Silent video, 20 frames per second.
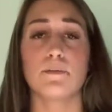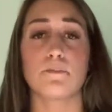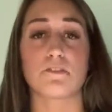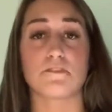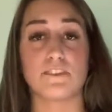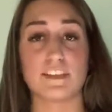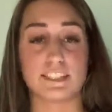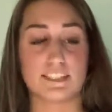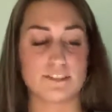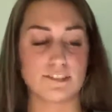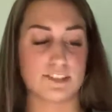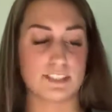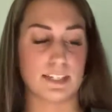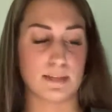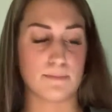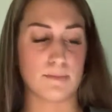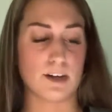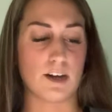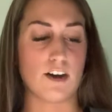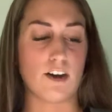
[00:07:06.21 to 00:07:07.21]
Professor
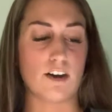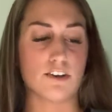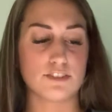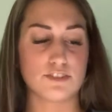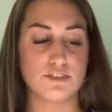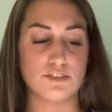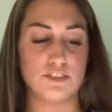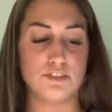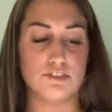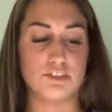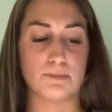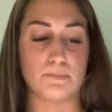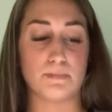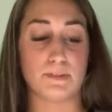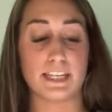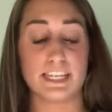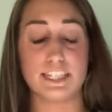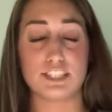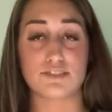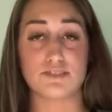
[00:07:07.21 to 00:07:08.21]
Skiba also used a
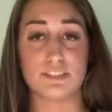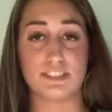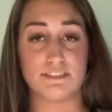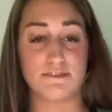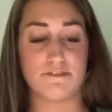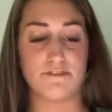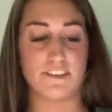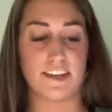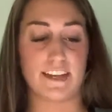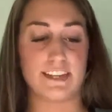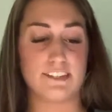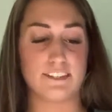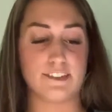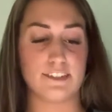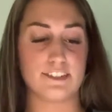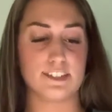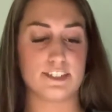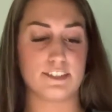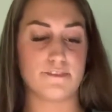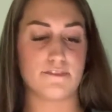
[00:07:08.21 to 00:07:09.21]
plagiarism
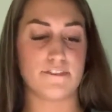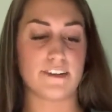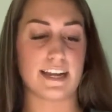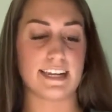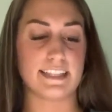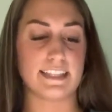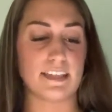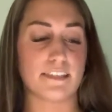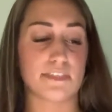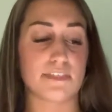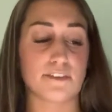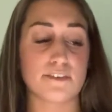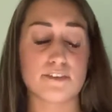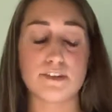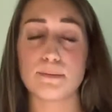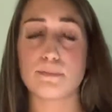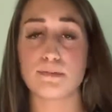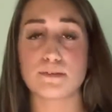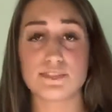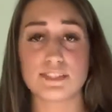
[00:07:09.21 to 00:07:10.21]
finder to find that
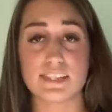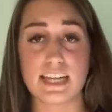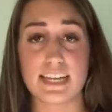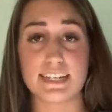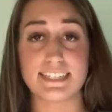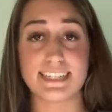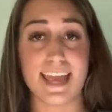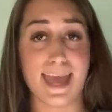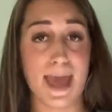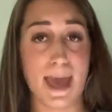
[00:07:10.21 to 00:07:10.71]
30%